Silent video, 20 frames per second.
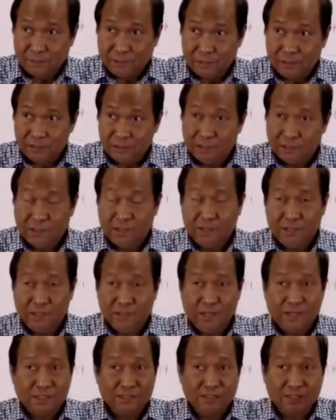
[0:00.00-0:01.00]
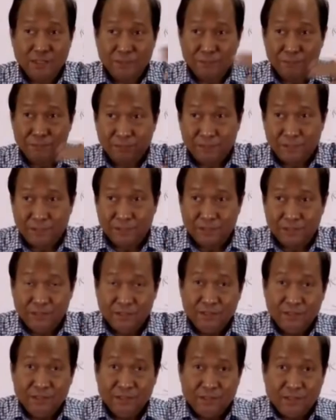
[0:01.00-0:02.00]
they accepted
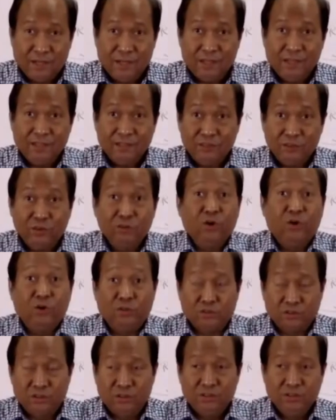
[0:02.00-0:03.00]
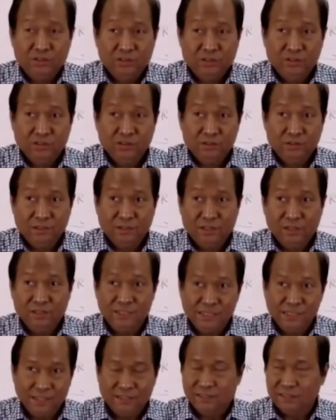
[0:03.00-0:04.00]
and taught the
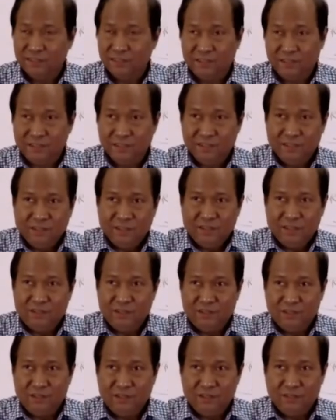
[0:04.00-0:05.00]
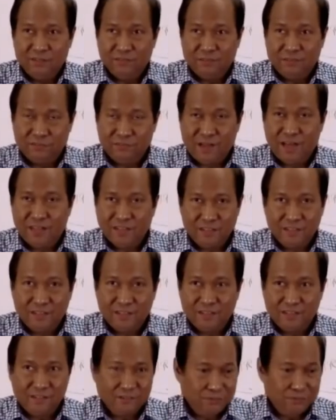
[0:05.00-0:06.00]
deity of the
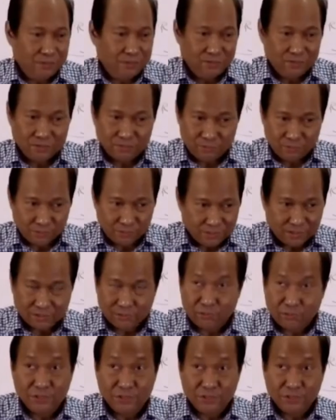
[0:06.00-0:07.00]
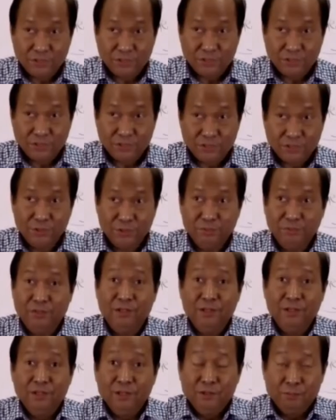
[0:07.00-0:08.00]
Father, which was not questionable,
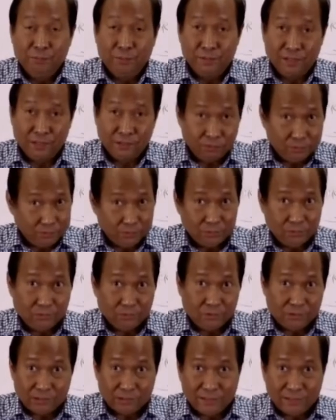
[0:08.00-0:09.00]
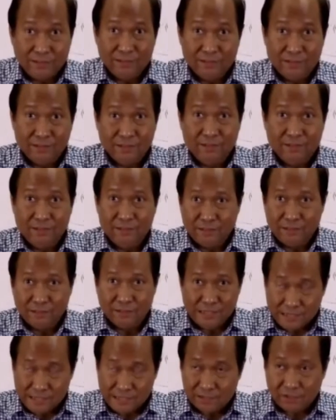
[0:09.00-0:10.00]
but they also taught clearly the
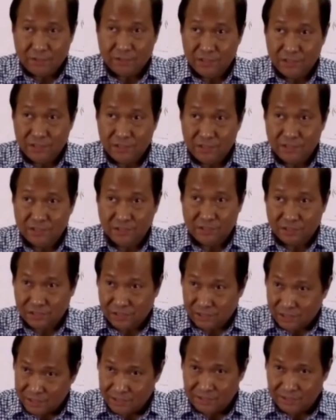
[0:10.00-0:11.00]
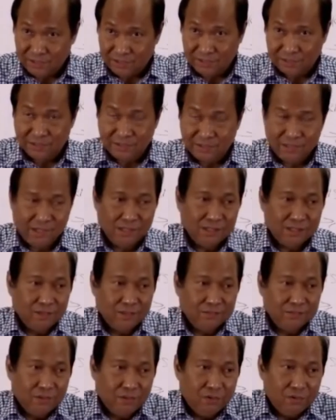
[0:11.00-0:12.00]
deity of Jesus Christ and the deity of
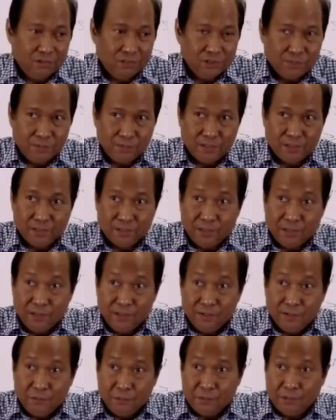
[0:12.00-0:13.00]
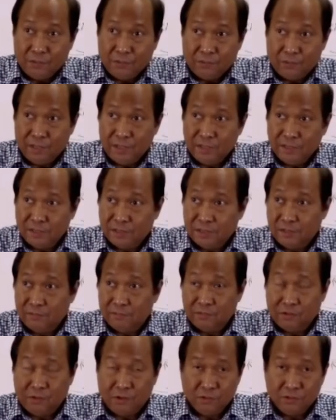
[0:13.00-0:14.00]
the Holy Spirit without any
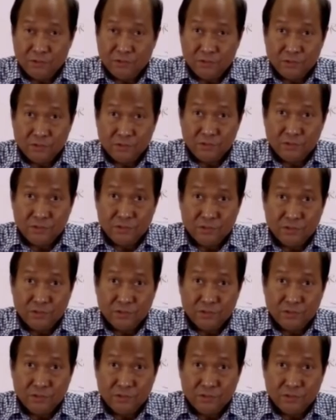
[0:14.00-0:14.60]
self-conscious